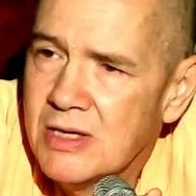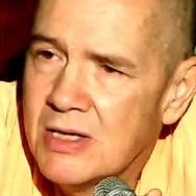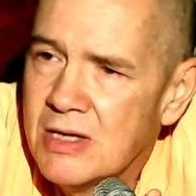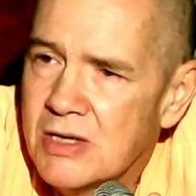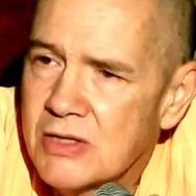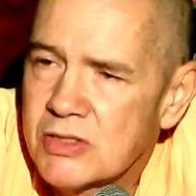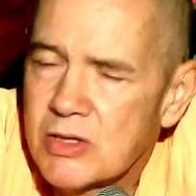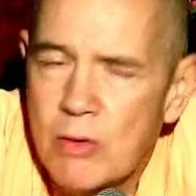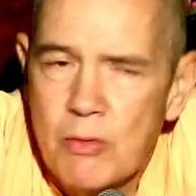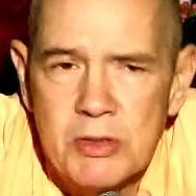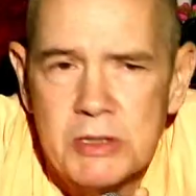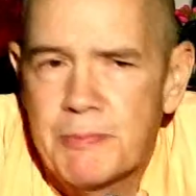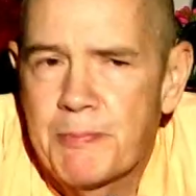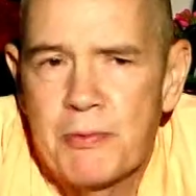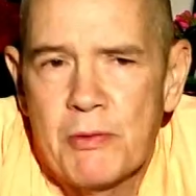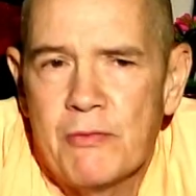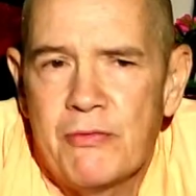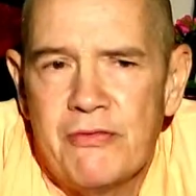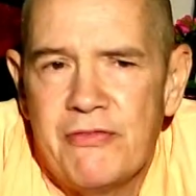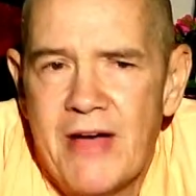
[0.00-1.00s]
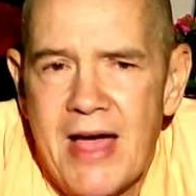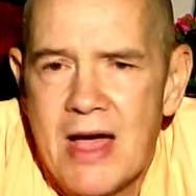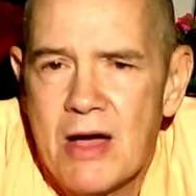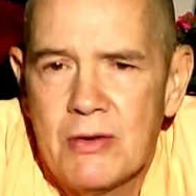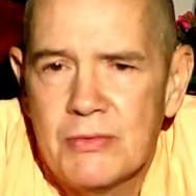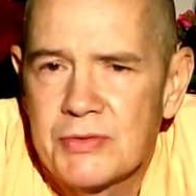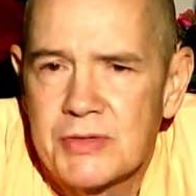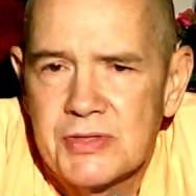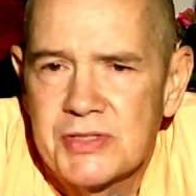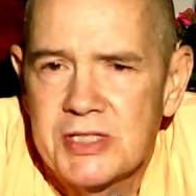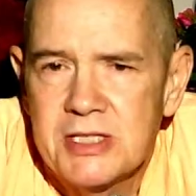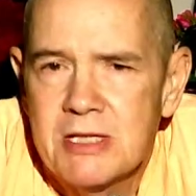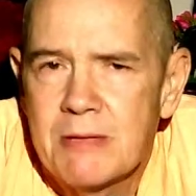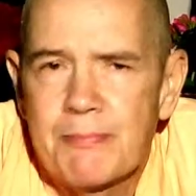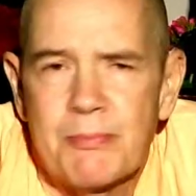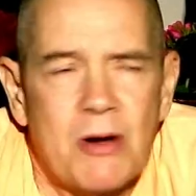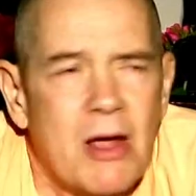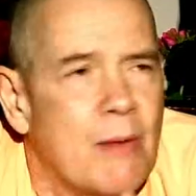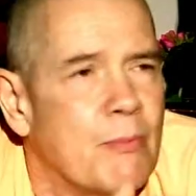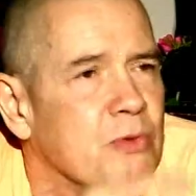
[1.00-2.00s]
So it was profound to see that
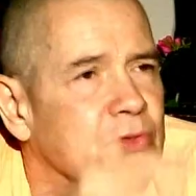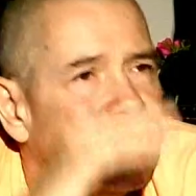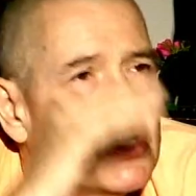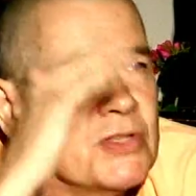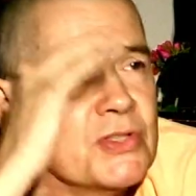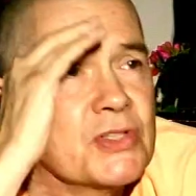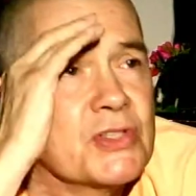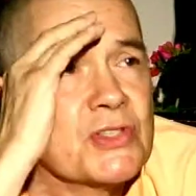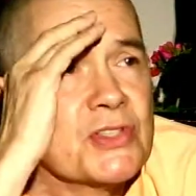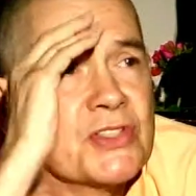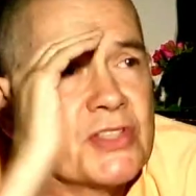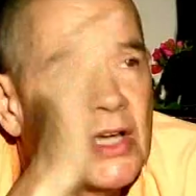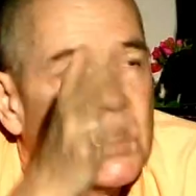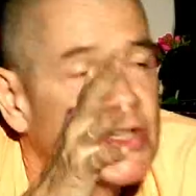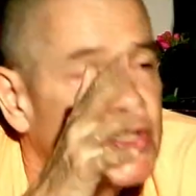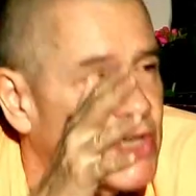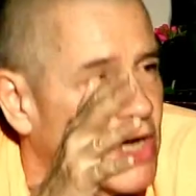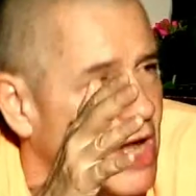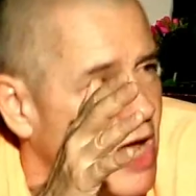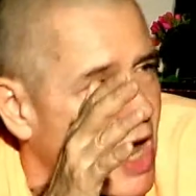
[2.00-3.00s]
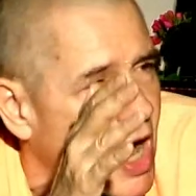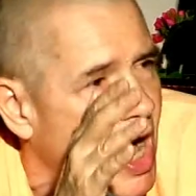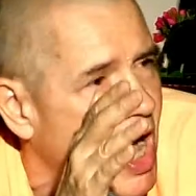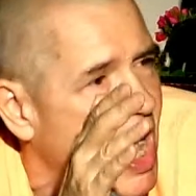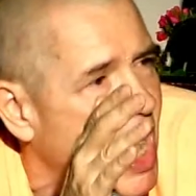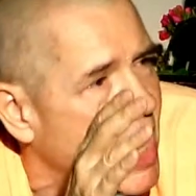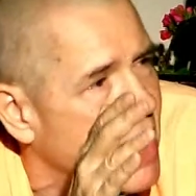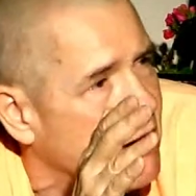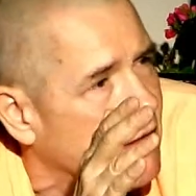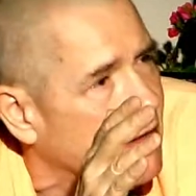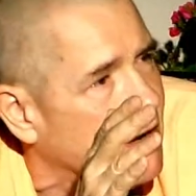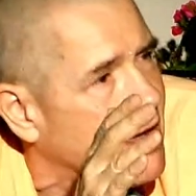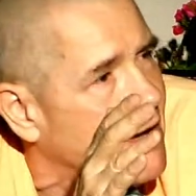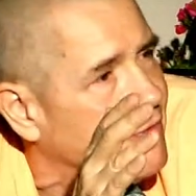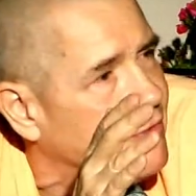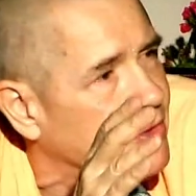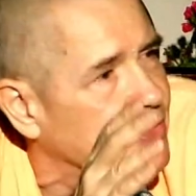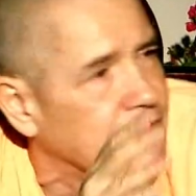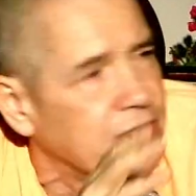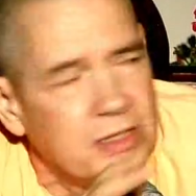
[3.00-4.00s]
Prabhupada was on such a higher
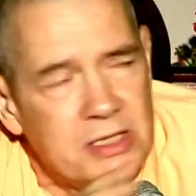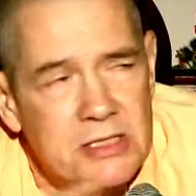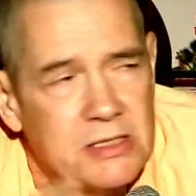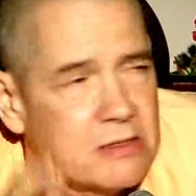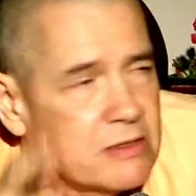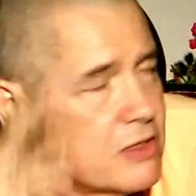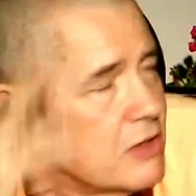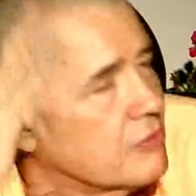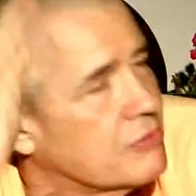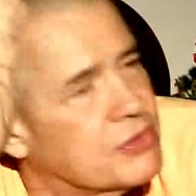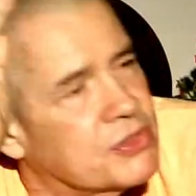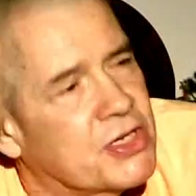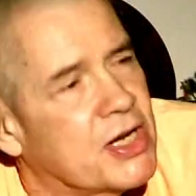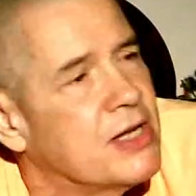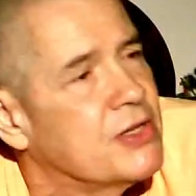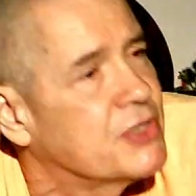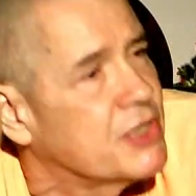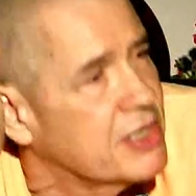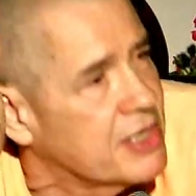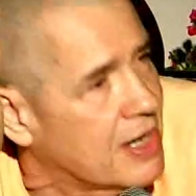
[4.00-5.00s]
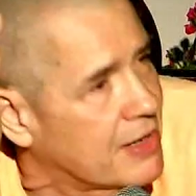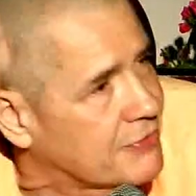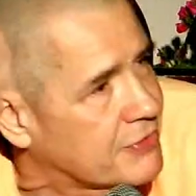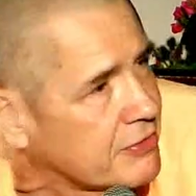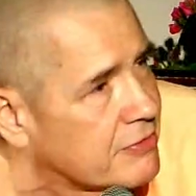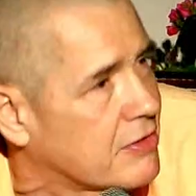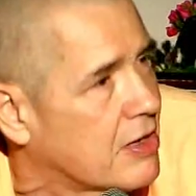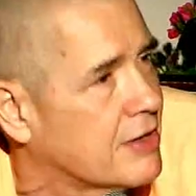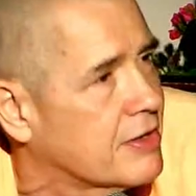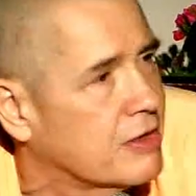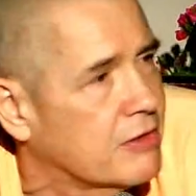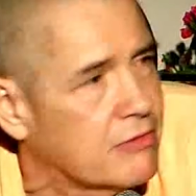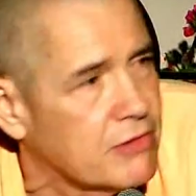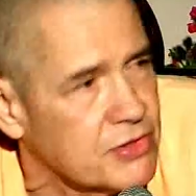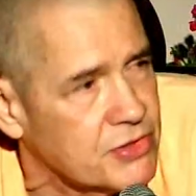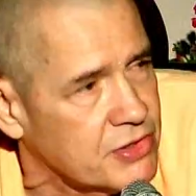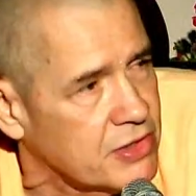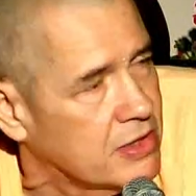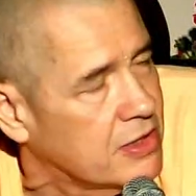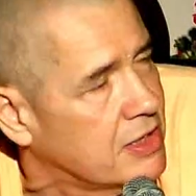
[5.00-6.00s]
level than these, you know, chasing after Radha and
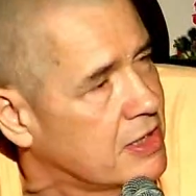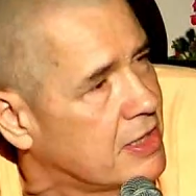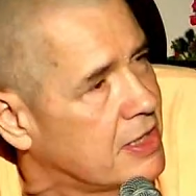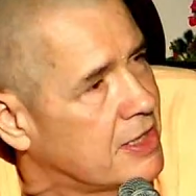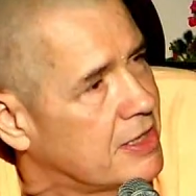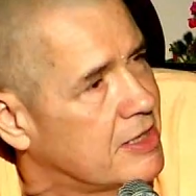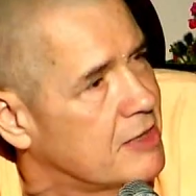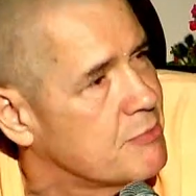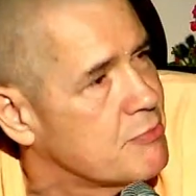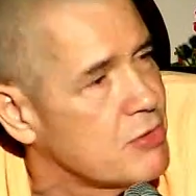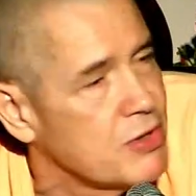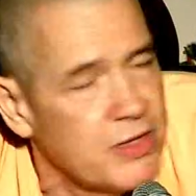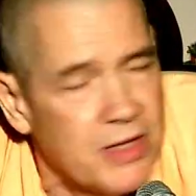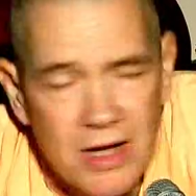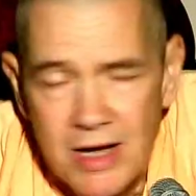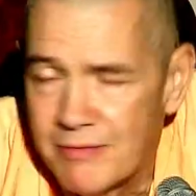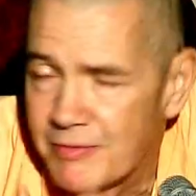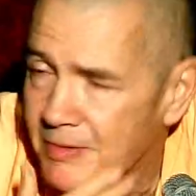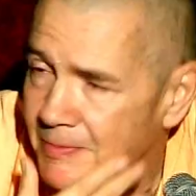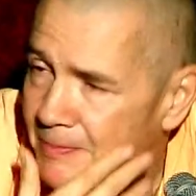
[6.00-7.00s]
Krishna in Vrindavan.